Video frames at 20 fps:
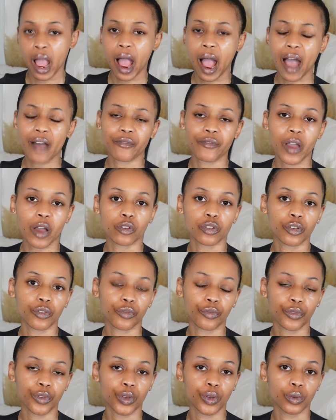I found a
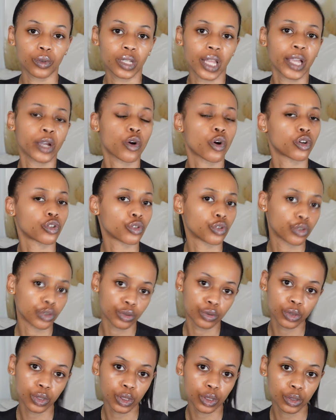few like on
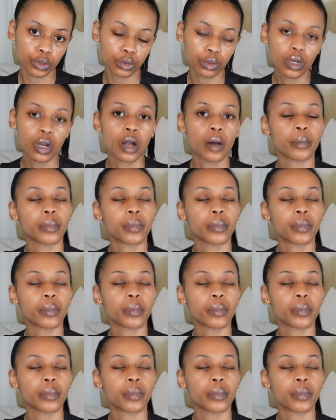Hulu,